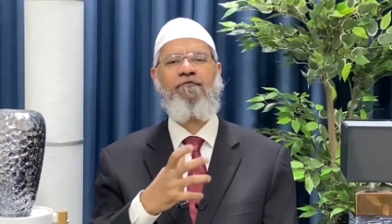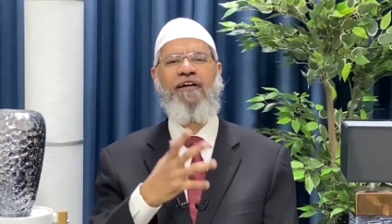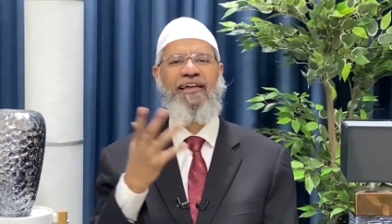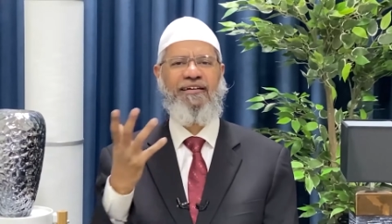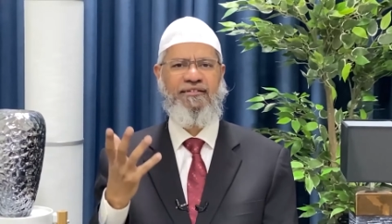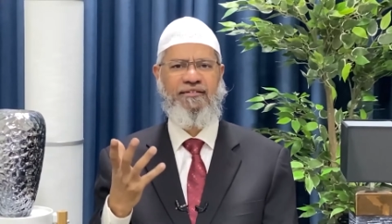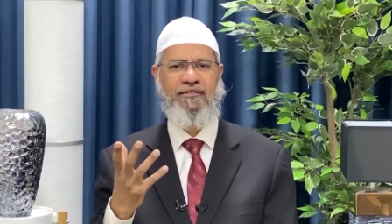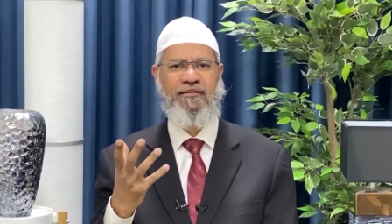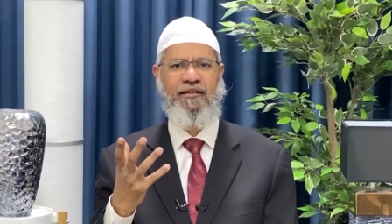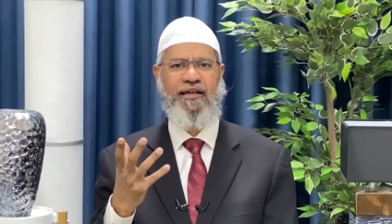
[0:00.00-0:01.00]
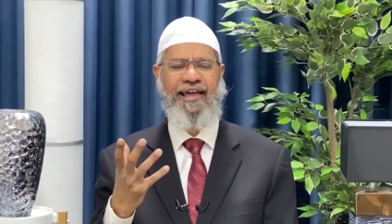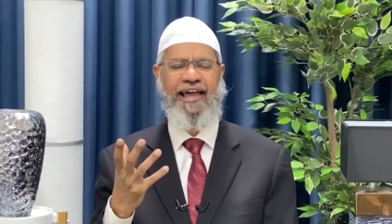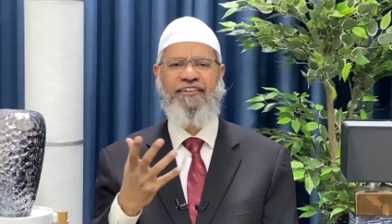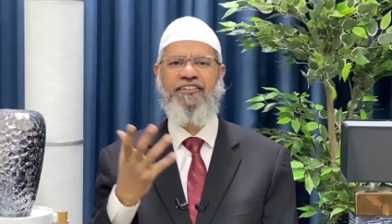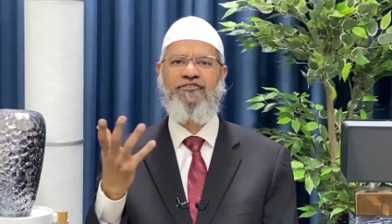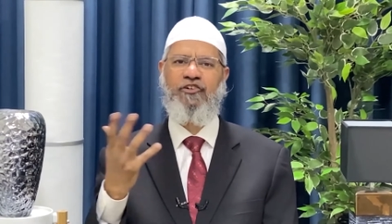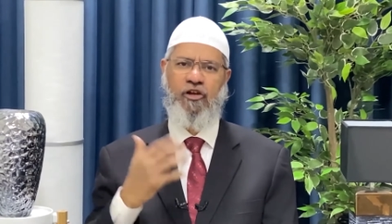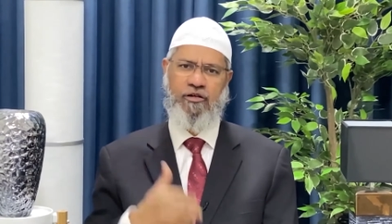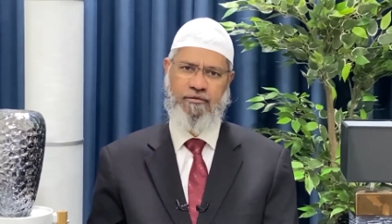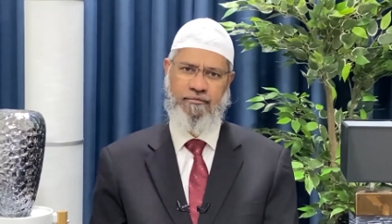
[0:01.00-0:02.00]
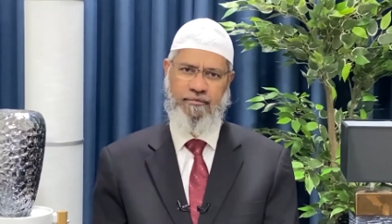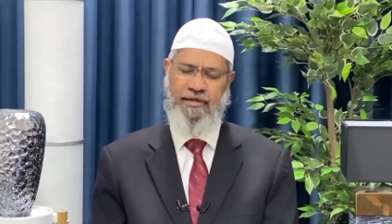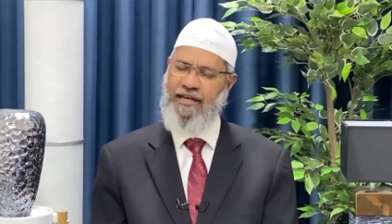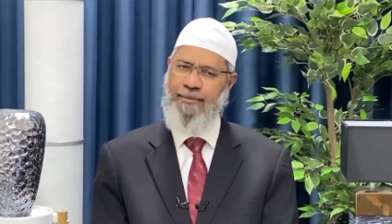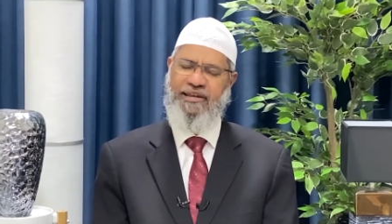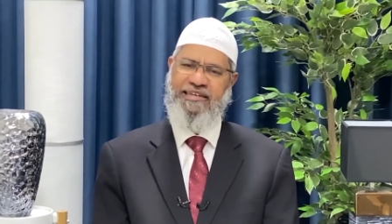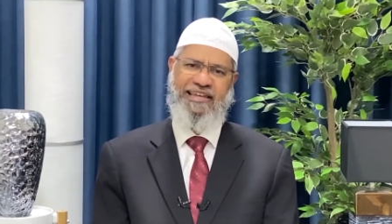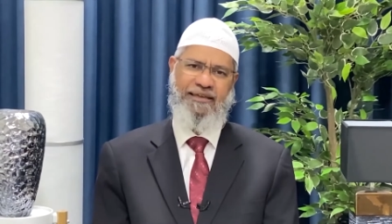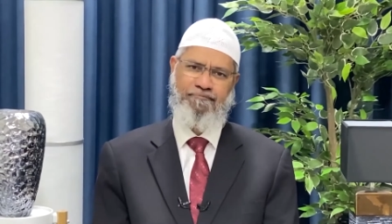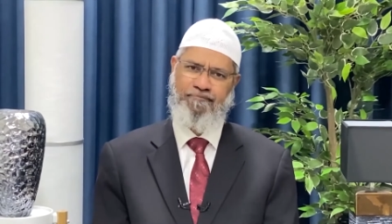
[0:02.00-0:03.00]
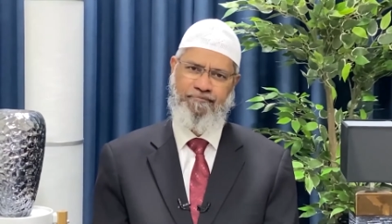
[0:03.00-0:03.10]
fire at 6 o'clock Lebanon time.